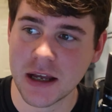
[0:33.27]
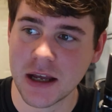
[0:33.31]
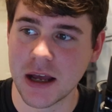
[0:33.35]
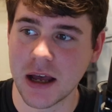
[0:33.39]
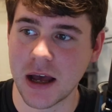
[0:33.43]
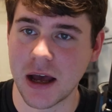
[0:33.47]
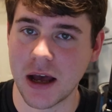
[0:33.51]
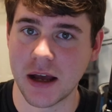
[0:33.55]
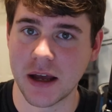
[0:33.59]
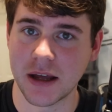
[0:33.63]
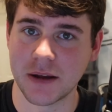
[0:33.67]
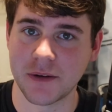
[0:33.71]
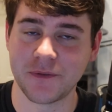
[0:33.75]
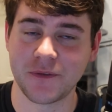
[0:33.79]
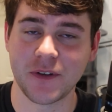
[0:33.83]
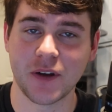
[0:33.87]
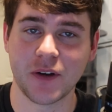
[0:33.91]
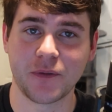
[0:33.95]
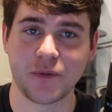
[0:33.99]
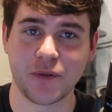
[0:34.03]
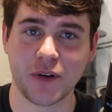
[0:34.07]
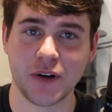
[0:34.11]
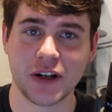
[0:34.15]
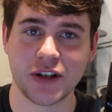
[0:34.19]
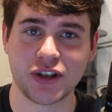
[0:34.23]
Uh, feel
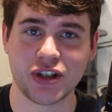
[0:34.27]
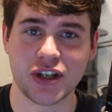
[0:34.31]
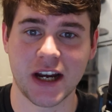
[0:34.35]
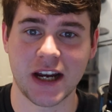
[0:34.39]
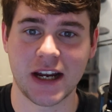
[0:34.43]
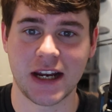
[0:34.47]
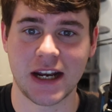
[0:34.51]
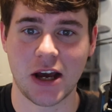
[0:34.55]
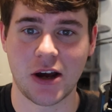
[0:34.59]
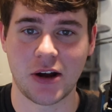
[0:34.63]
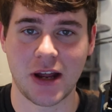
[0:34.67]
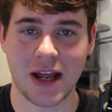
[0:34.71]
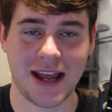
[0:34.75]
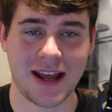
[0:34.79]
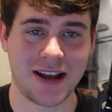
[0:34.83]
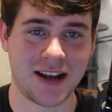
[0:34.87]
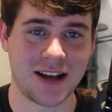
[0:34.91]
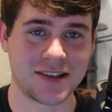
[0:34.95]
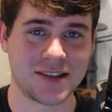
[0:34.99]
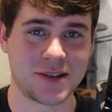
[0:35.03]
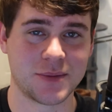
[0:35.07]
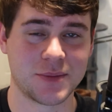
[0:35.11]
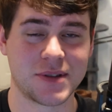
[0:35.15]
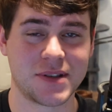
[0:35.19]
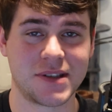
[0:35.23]
free to check it out. I
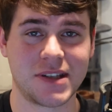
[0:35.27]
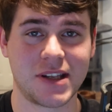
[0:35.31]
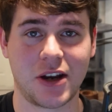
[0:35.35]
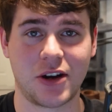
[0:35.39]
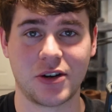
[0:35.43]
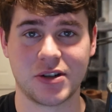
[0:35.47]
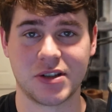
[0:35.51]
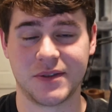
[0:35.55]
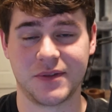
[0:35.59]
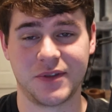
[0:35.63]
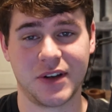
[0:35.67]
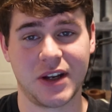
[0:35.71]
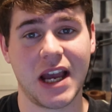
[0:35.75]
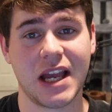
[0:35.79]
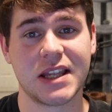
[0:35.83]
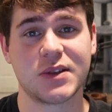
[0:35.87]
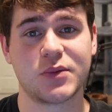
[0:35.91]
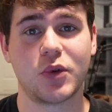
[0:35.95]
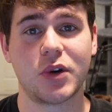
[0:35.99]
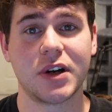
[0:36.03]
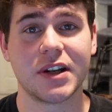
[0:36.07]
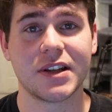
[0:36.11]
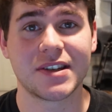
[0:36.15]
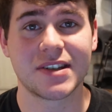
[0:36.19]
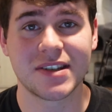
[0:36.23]
got some stickers. If you guys
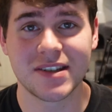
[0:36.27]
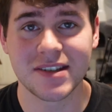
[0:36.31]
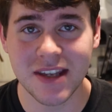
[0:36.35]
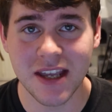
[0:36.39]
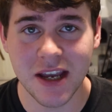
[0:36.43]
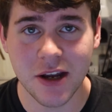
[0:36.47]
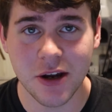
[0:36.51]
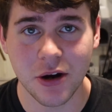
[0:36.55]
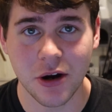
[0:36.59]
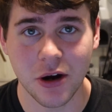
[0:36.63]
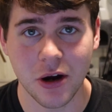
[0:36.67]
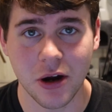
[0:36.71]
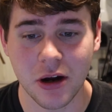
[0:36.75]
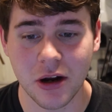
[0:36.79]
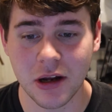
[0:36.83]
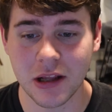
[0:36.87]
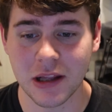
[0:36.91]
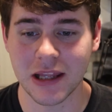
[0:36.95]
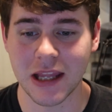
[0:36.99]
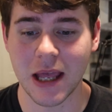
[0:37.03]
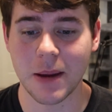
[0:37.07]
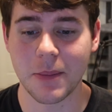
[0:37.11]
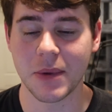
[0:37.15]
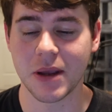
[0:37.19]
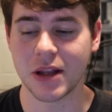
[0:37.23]
want a sticker,
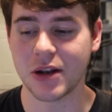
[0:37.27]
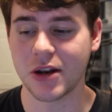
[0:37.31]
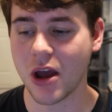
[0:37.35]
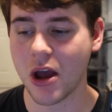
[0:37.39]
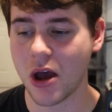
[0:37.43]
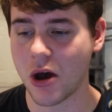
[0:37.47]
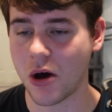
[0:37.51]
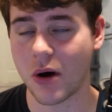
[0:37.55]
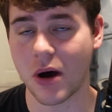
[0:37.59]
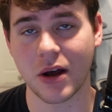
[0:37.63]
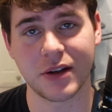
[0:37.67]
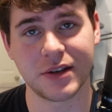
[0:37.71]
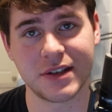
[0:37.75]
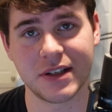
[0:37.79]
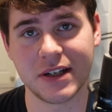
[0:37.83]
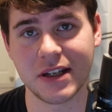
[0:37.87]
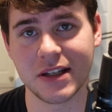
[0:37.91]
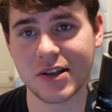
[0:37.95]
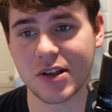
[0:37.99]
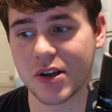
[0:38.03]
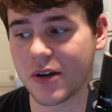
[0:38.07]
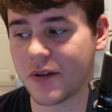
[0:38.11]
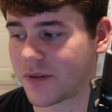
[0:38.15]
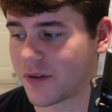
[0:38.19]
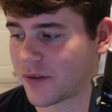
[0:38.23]
let me know. I'll send it
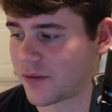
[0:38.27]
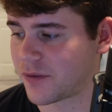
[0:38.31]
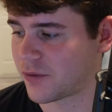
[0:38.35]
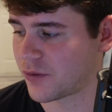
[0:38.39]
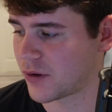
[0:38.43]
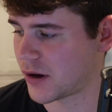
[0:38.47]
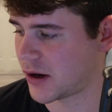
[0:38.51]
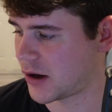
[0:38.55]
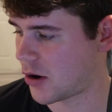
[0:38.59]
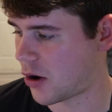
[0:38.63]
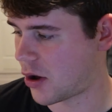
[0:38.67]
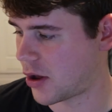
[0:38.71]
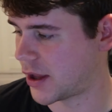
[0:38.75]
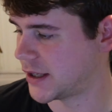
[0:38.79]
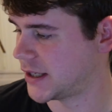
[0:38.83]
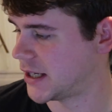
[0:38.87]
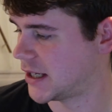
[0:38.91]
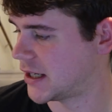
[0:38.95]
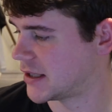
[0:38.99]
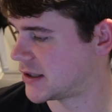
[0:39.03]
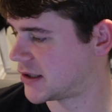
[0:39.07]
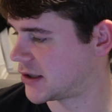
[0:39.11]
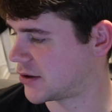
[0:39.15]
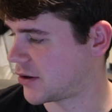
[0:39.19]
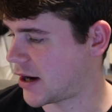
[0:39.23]
to you for free. All I need
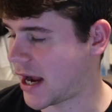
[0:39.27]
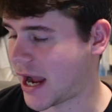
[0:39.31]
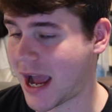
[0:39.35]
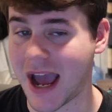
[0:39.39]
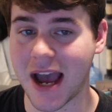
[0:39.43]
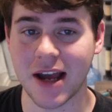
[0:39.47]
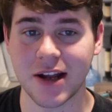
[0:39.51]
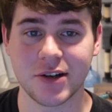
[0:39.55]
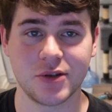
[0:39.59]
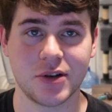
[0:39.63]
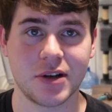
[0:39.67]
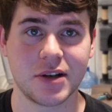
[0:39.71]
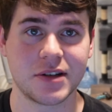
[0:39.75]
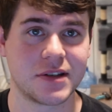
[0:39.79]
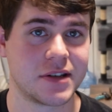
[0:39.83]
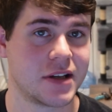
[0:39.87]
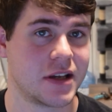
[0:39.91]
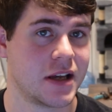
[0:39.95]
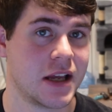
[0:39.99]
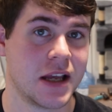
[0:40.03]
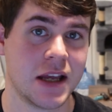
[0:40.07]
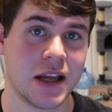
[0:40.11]
is your address.